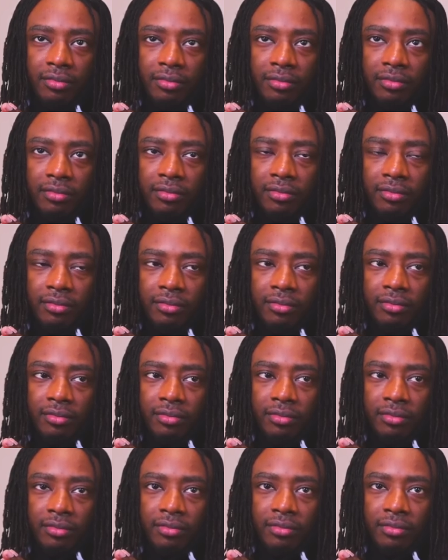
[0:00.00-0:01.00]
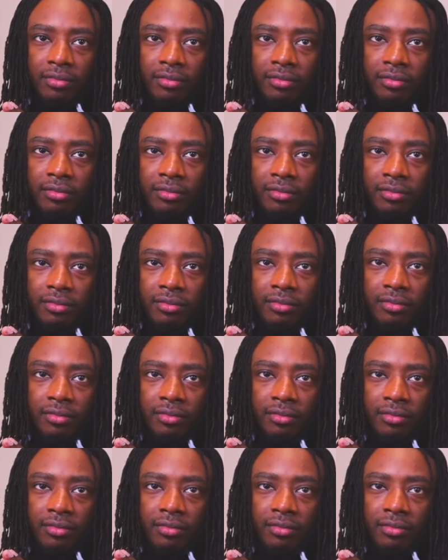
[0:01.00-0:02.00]

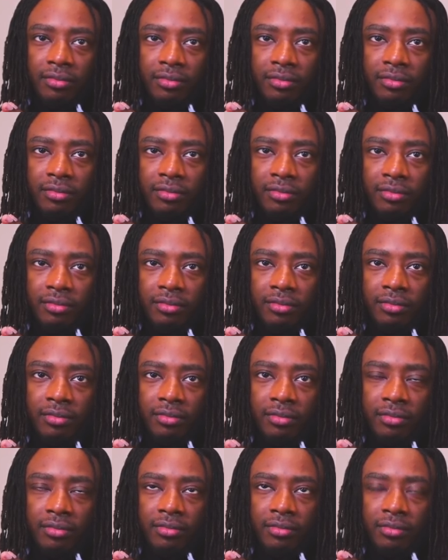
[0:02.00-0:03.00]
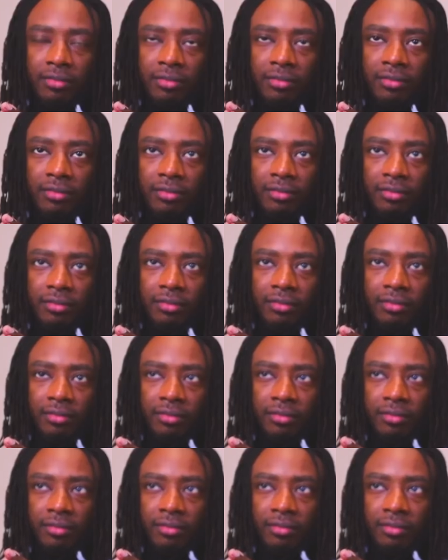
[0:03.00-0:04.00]

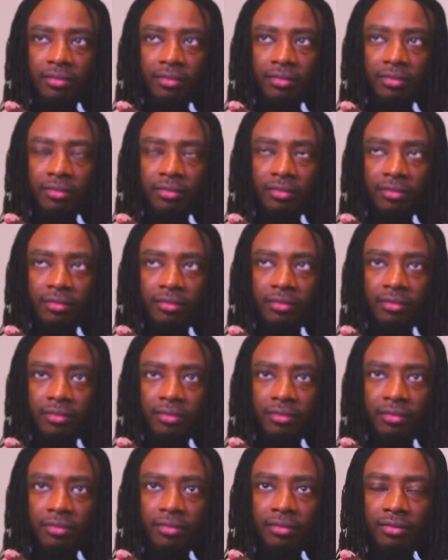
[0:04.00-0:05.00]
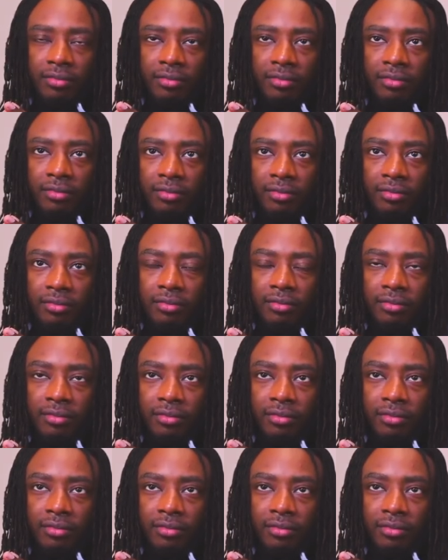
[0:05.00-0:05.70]
(silent)